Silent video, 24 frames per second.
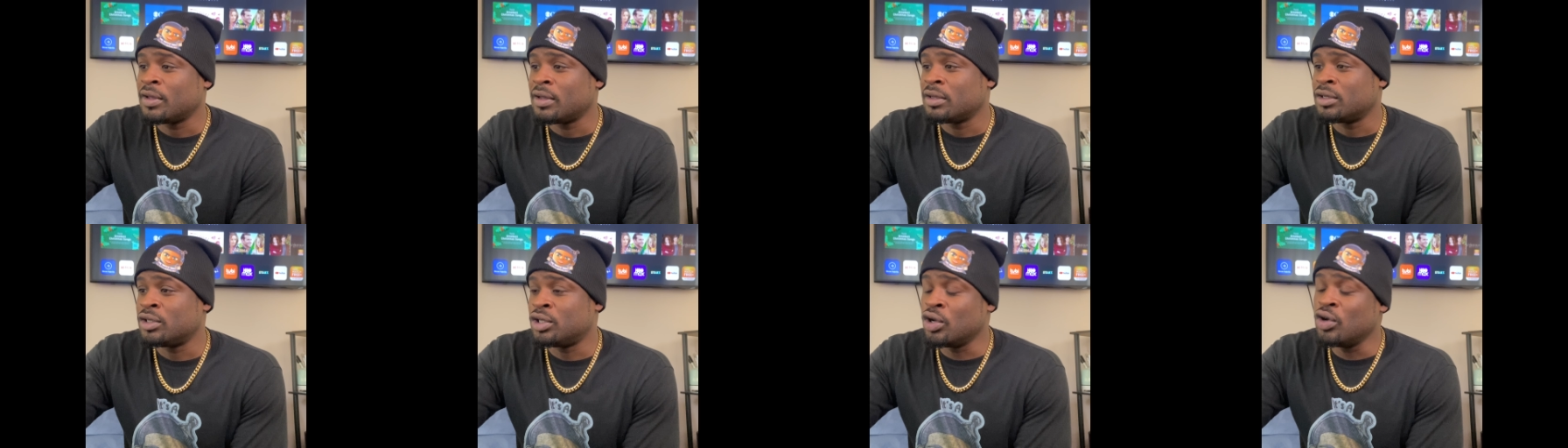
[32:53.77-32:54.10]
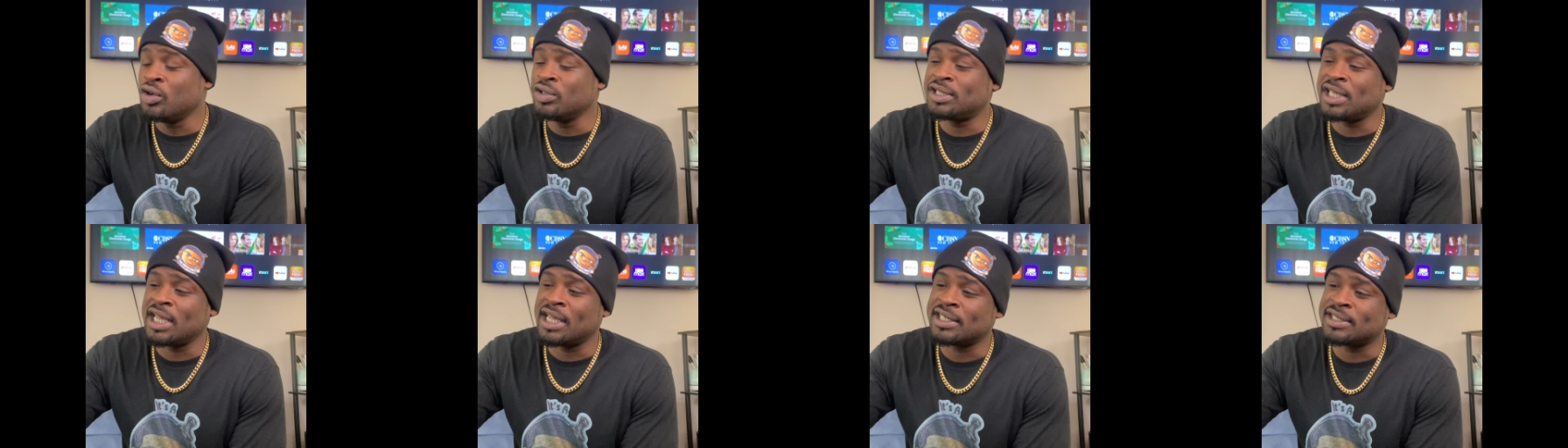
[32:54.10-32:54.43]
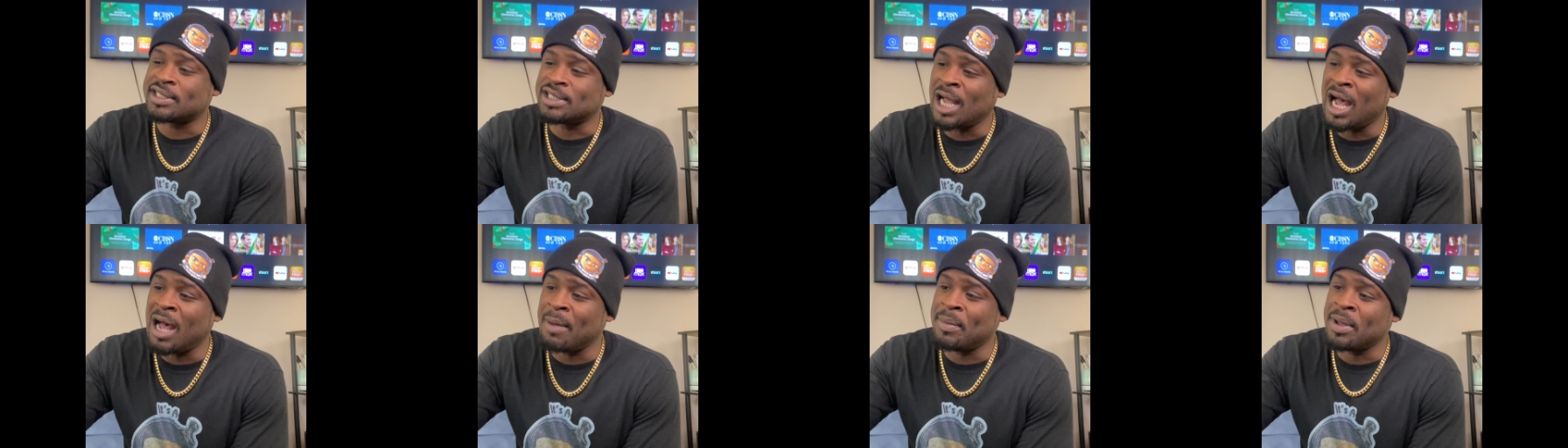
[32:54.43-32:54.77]
Dude says,
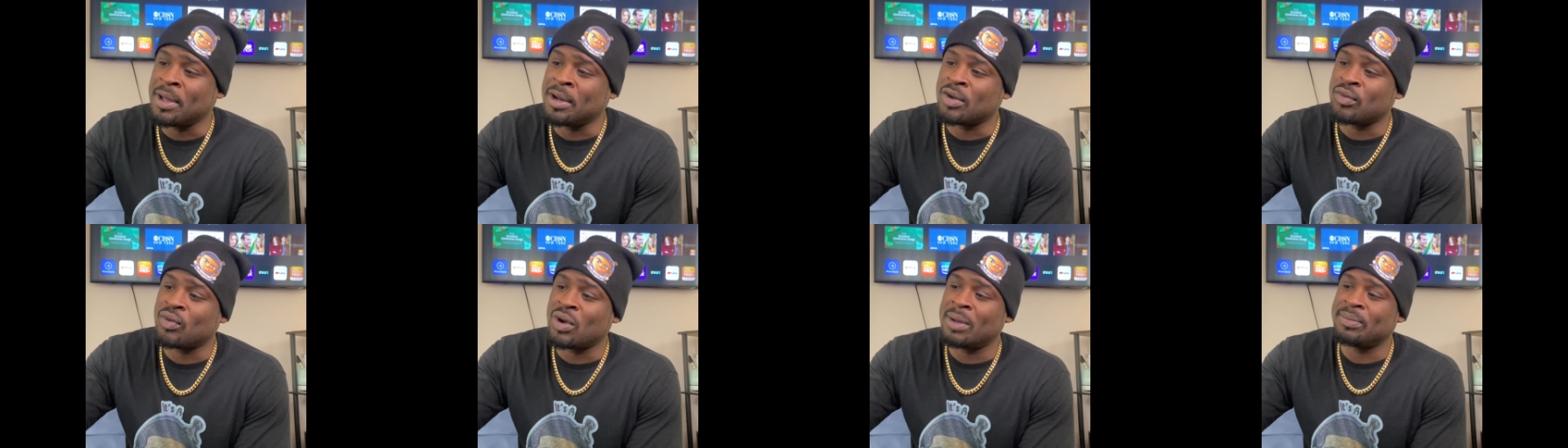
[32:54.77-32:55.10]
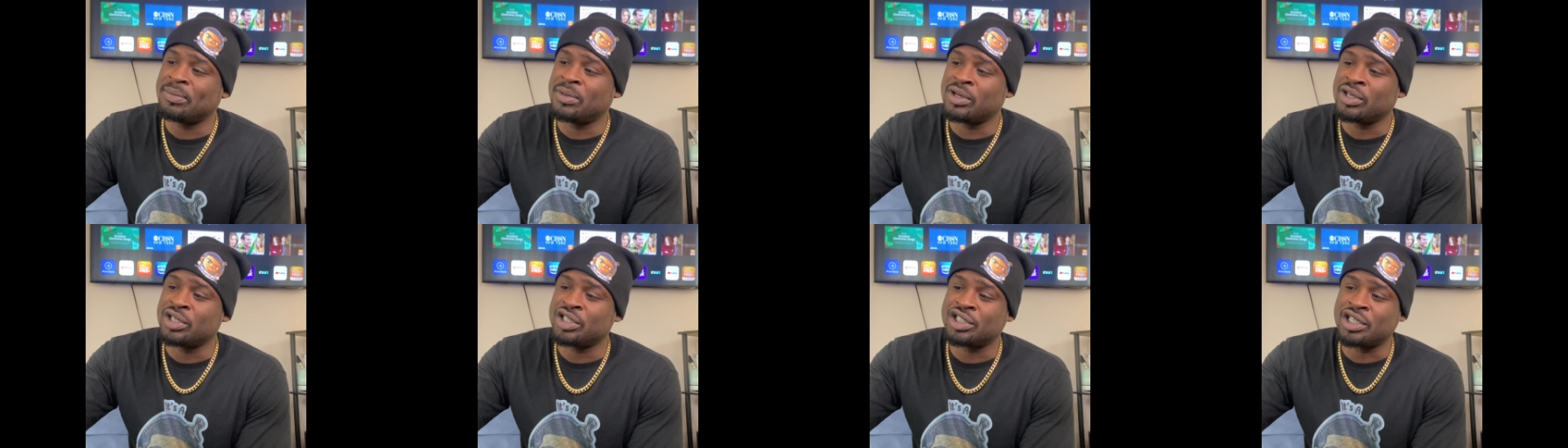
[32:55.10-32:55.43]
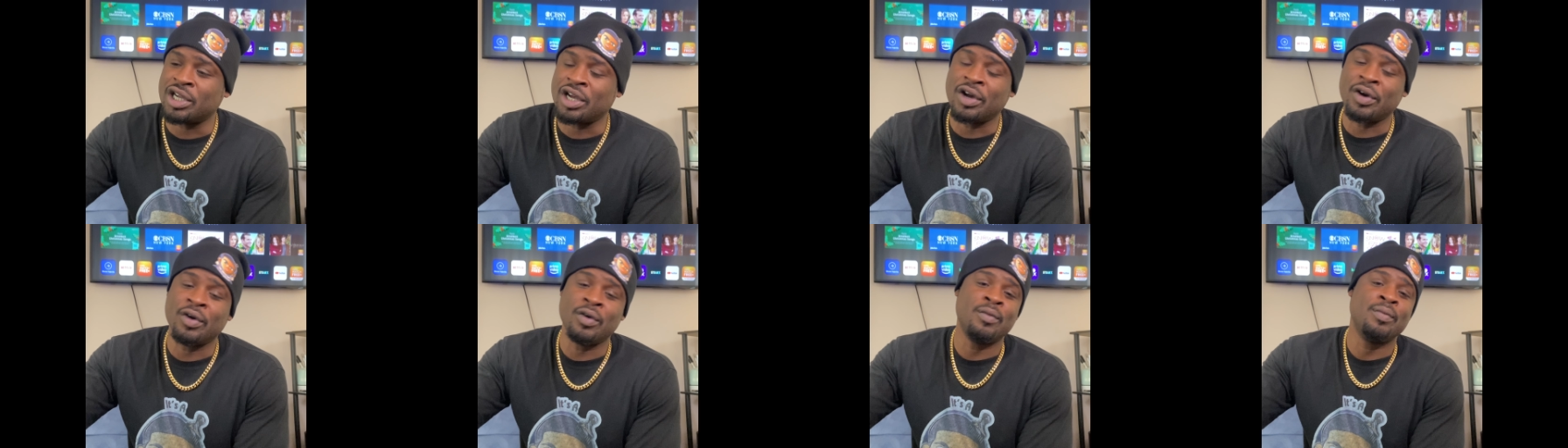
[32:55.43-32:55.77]
stop interrupting the
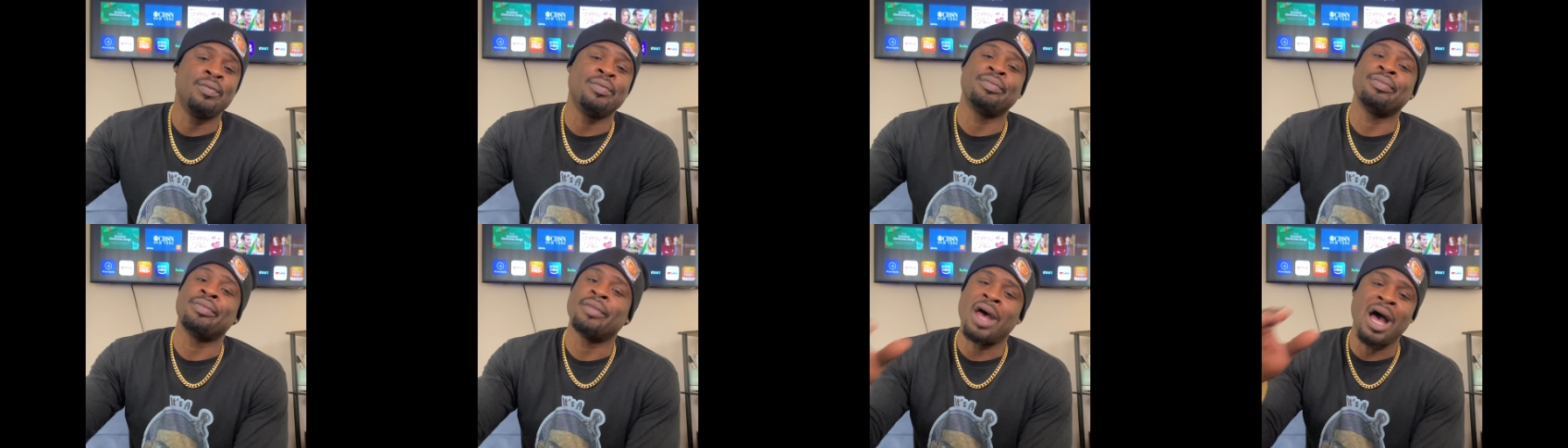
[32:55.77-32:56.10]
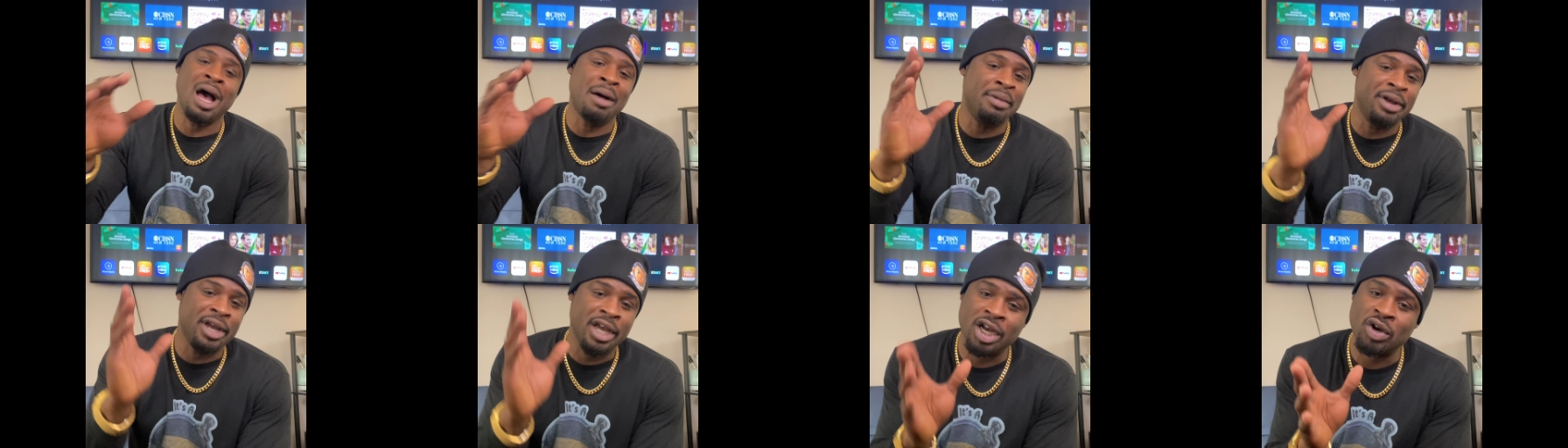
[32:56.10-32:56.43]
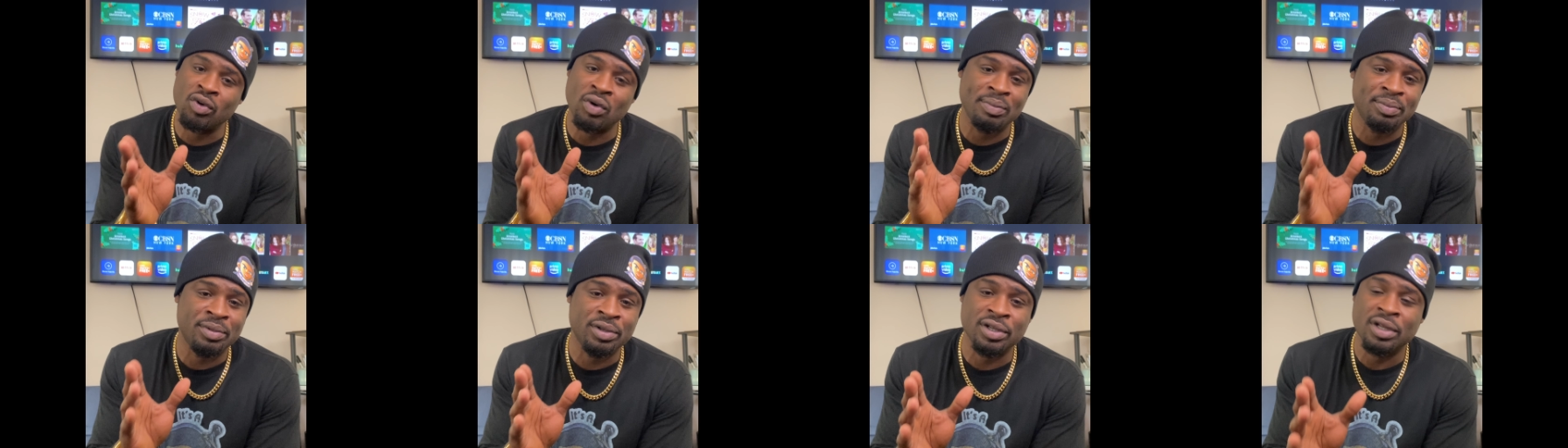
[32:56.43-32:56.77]
show. I'm going to
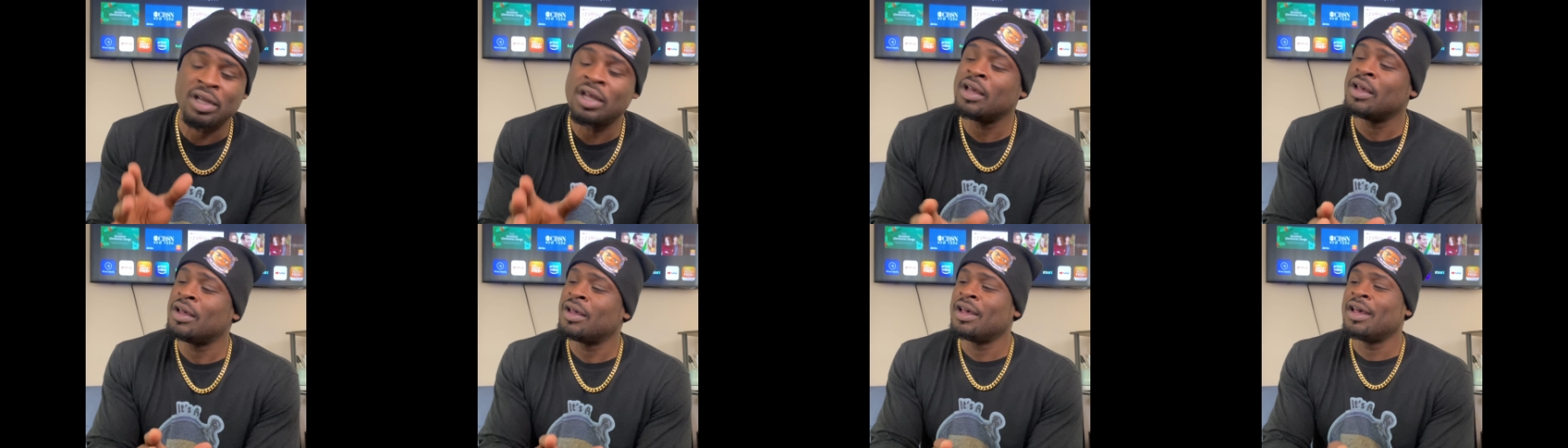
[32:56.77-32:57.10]
interrupt the...